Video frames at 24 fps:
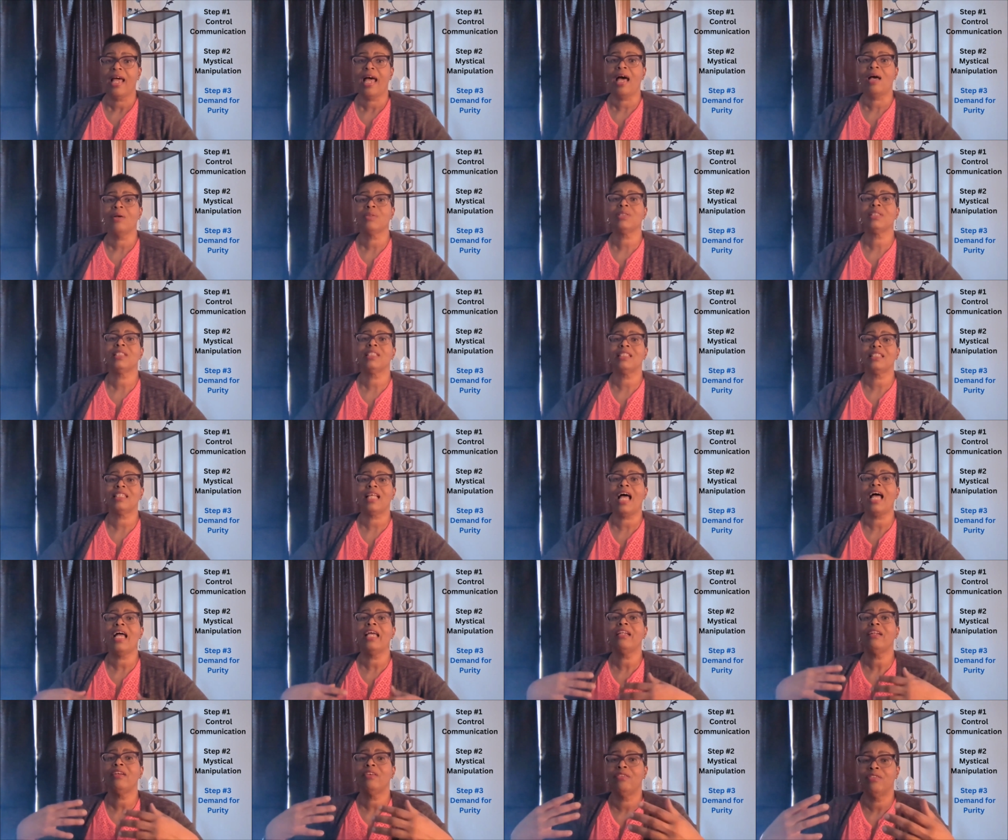
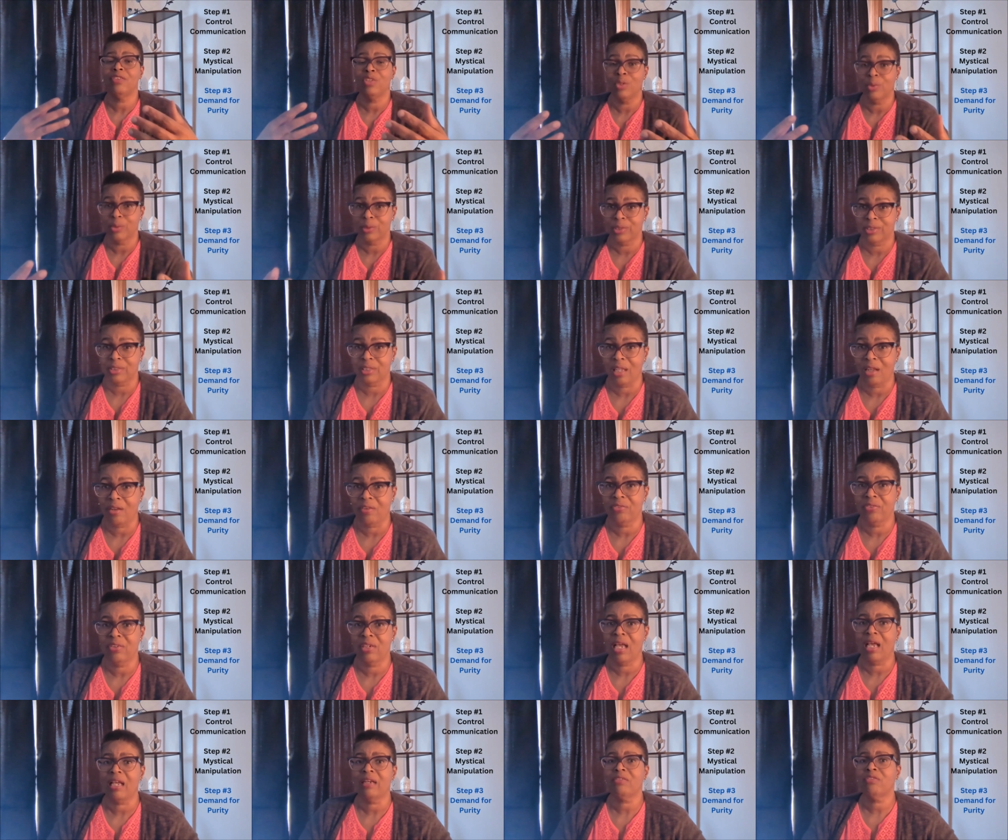outside of yourself,
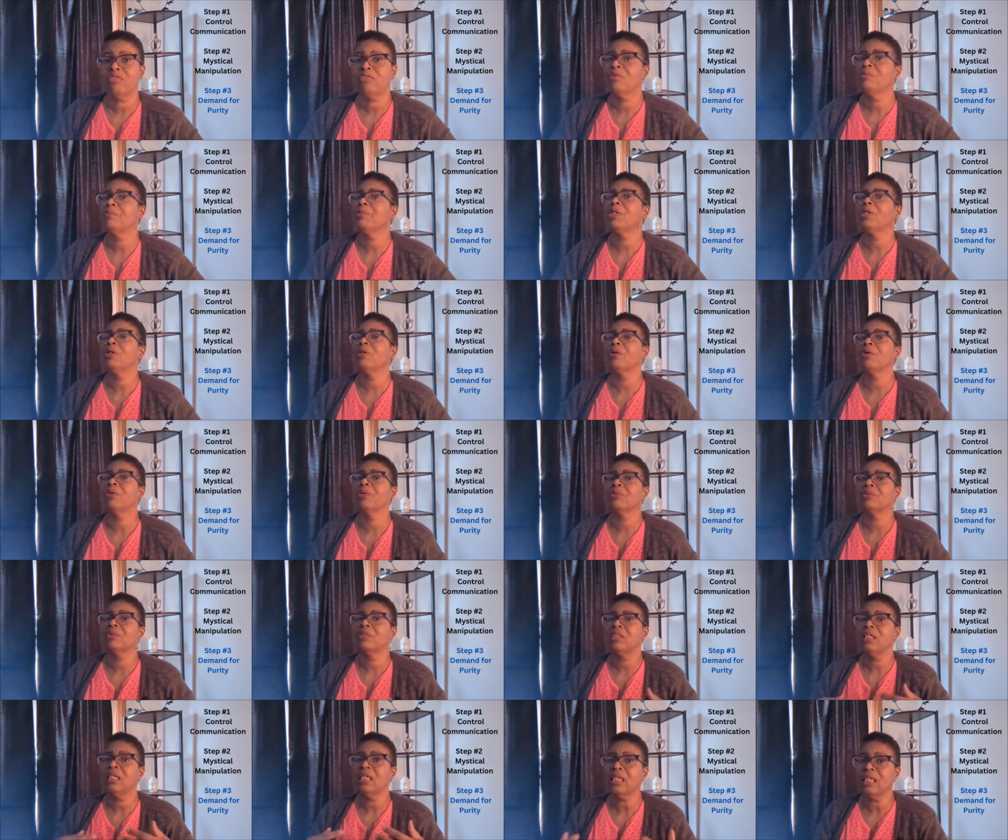not from your
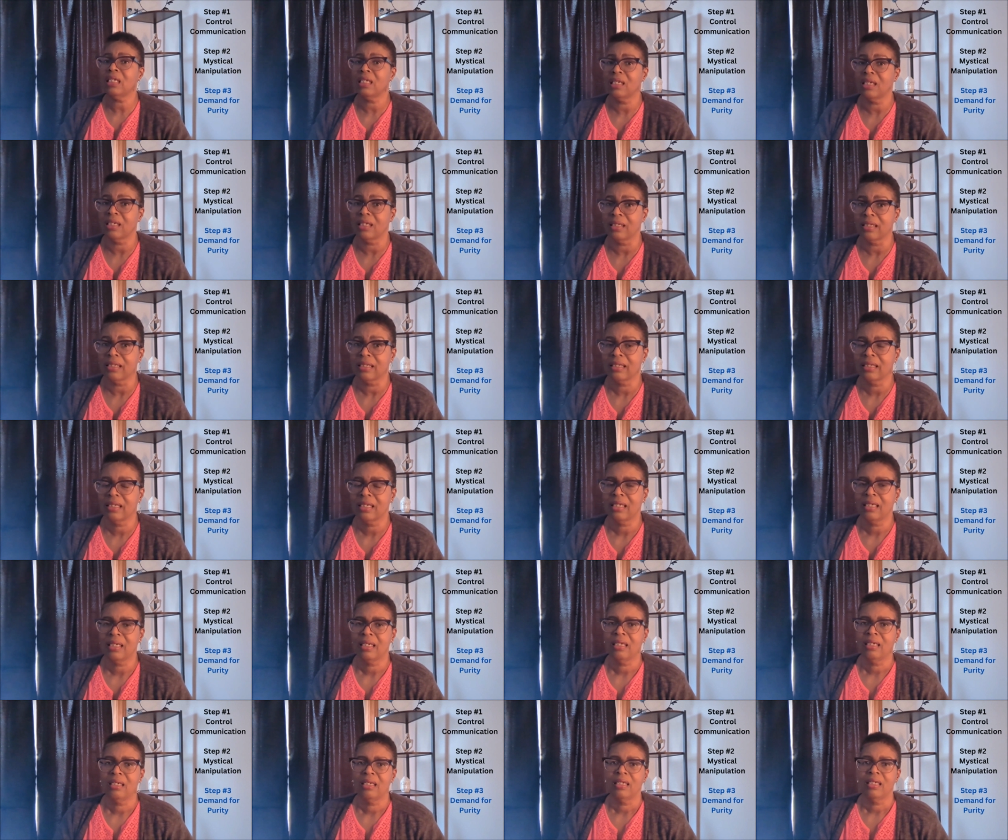own thinking.
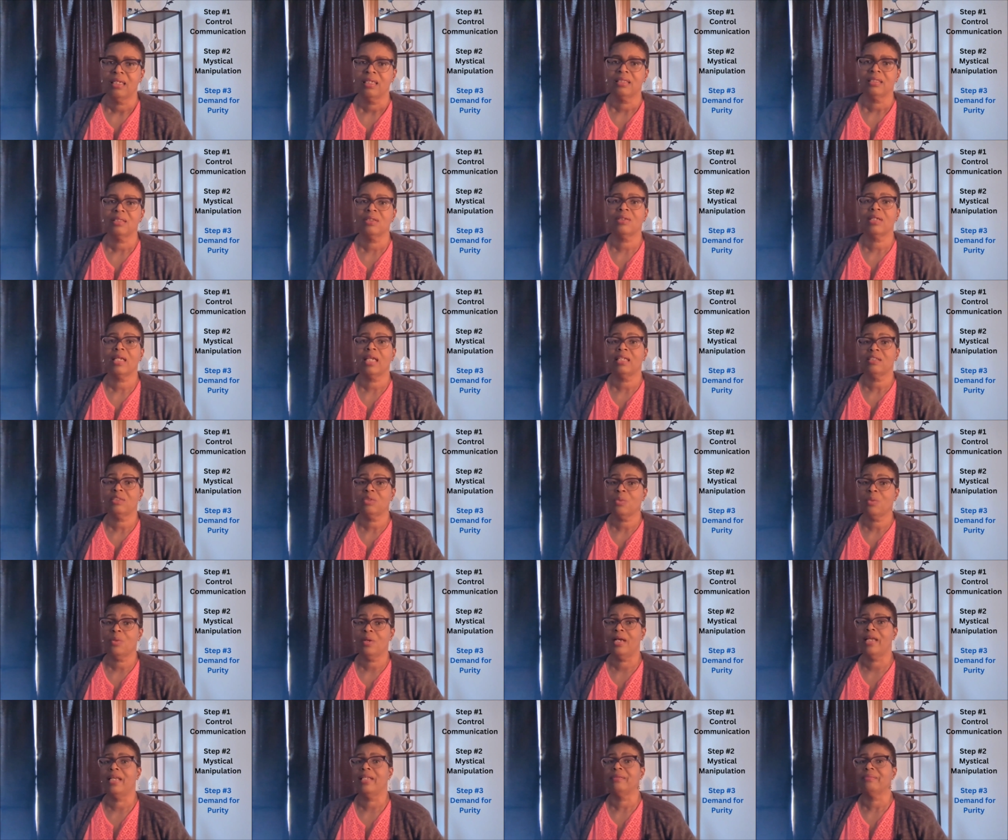So guess
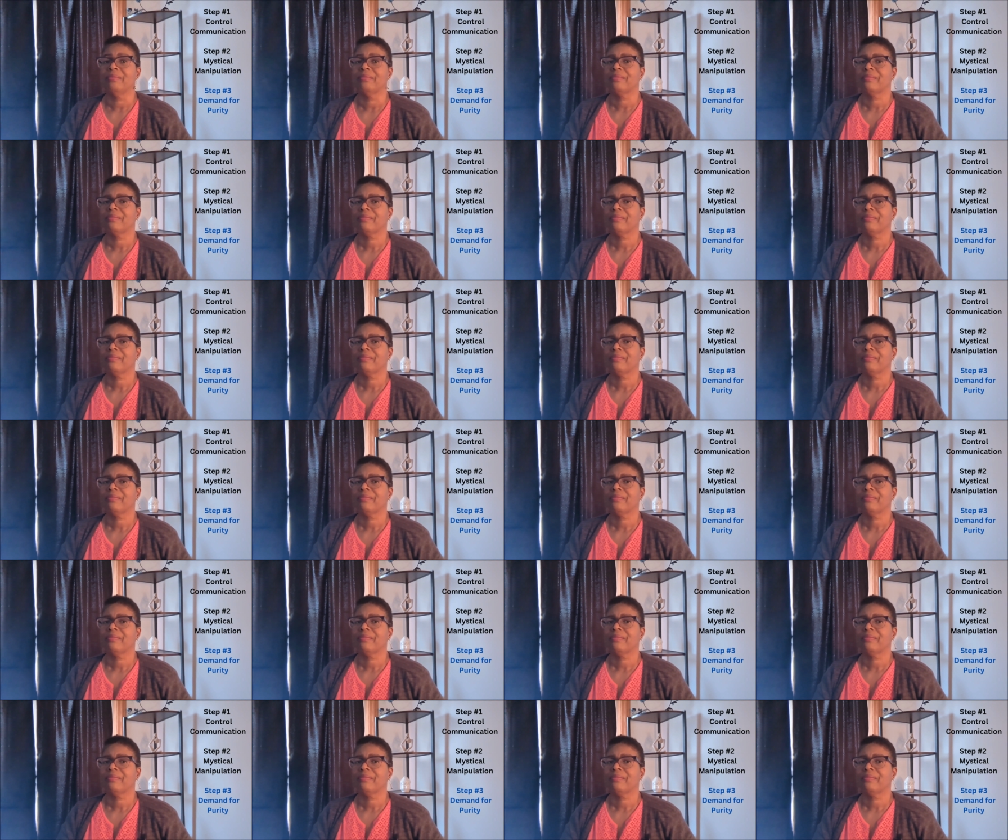what?